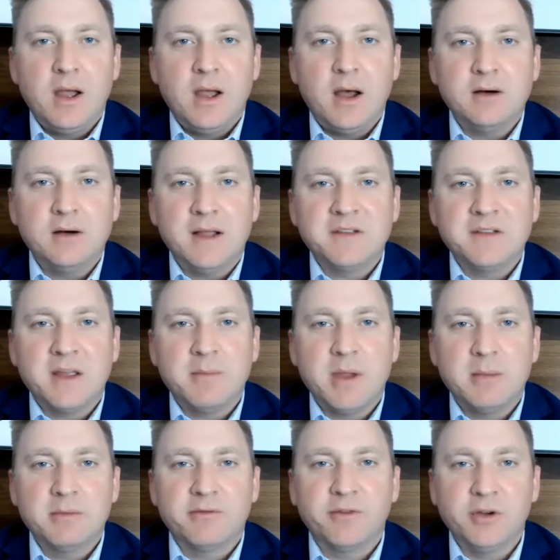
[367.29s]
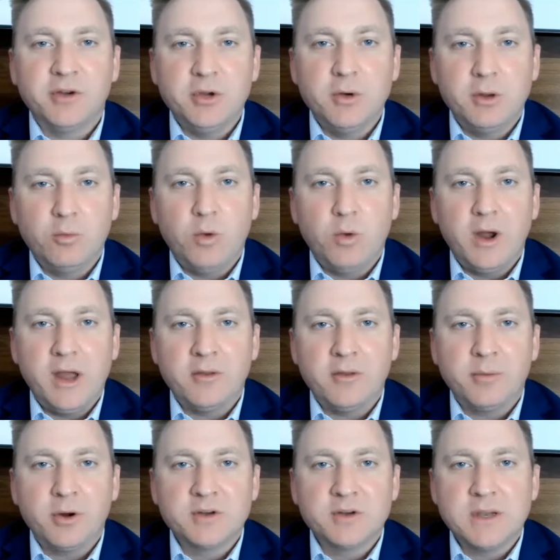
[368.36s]
a lifetime payment for you and one other
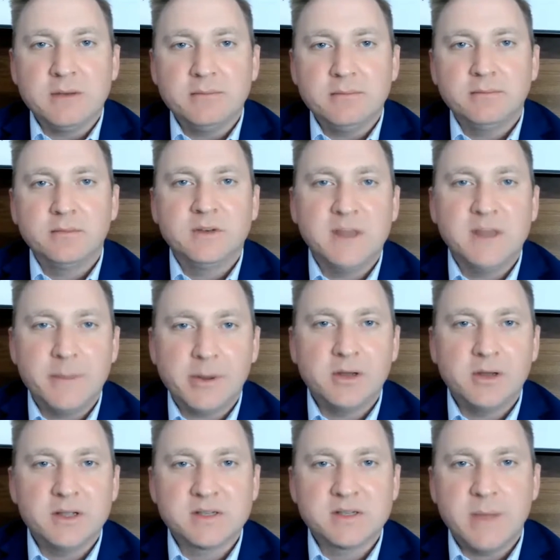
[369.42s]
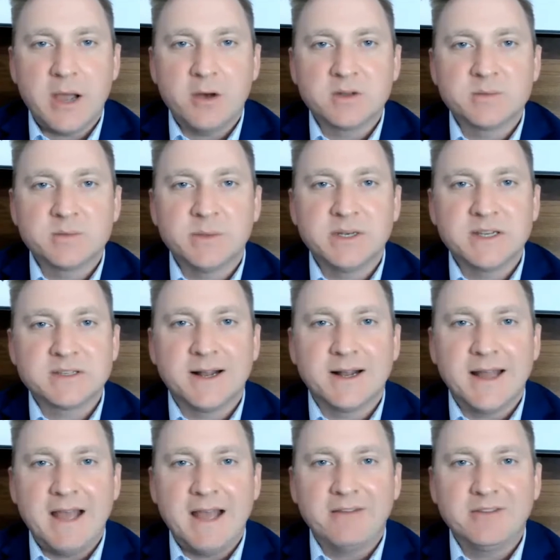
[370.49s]
person, typically a spouse, but does not
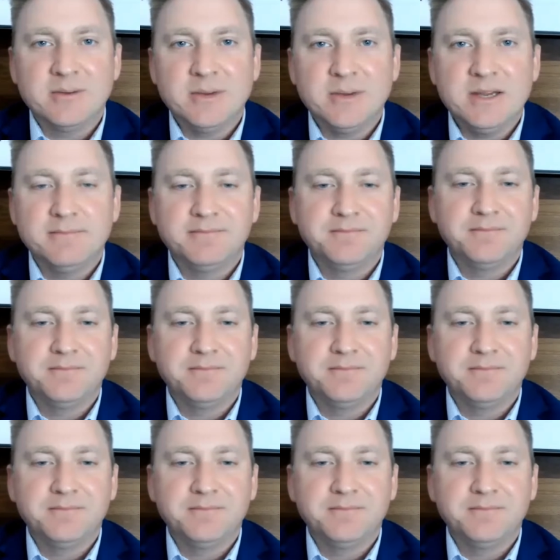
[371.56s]
have to be.